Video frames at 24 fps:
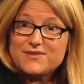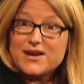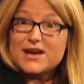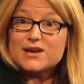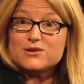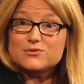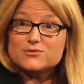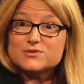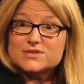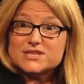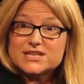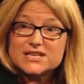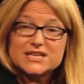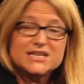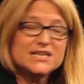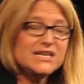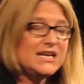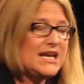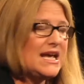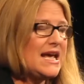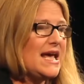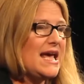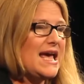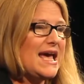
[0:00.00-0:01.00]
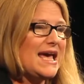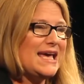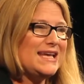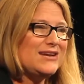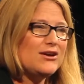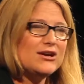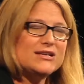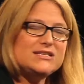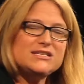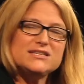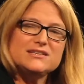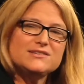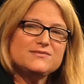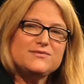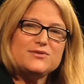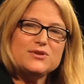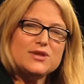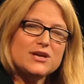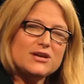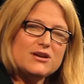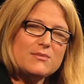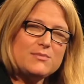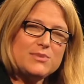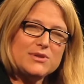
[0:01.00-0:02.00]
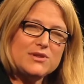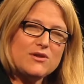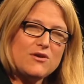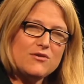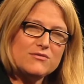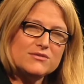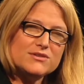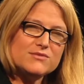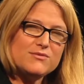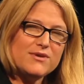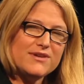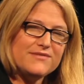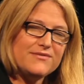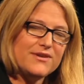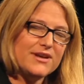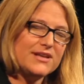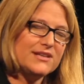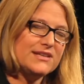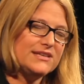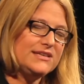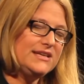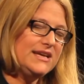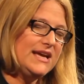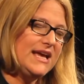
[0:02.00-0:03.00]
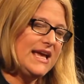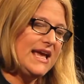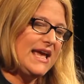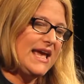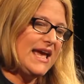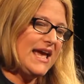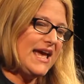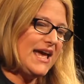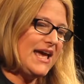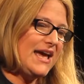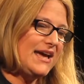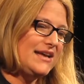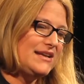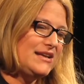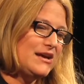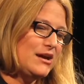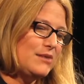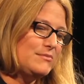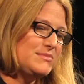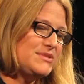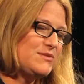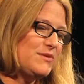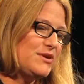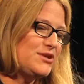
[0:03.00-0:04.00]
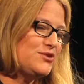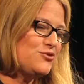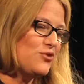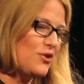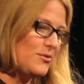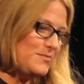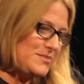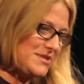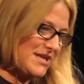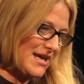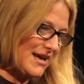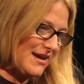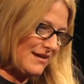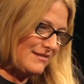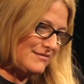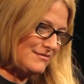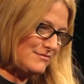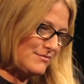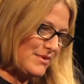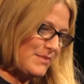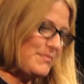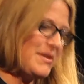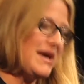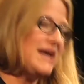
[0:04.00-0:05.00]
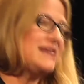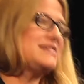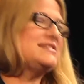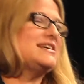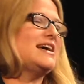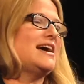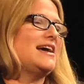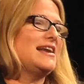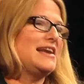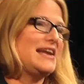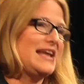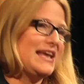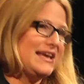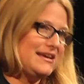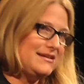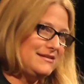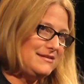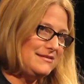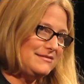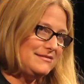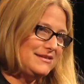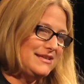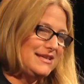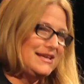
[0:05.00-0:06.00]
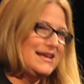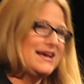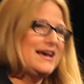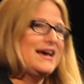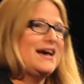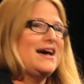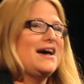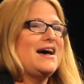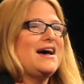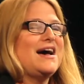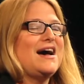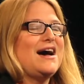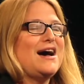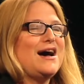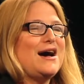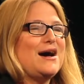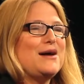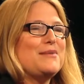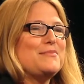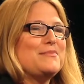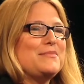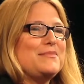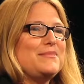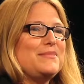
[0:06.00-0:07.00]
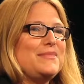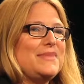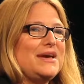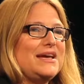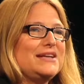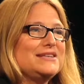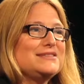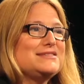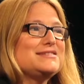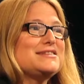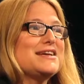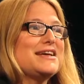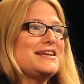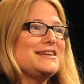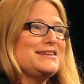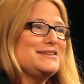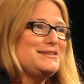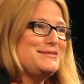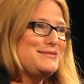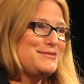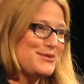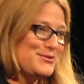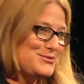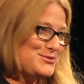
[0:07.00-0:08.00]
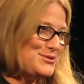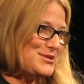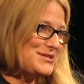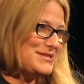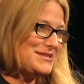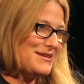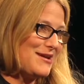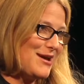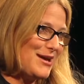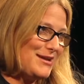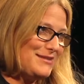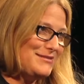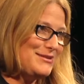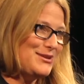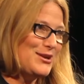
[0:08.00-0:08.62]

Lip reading: faculty, and I didn't feel like I belonged, quite frankly. And so I dropped out, went back to Adelaide, and decided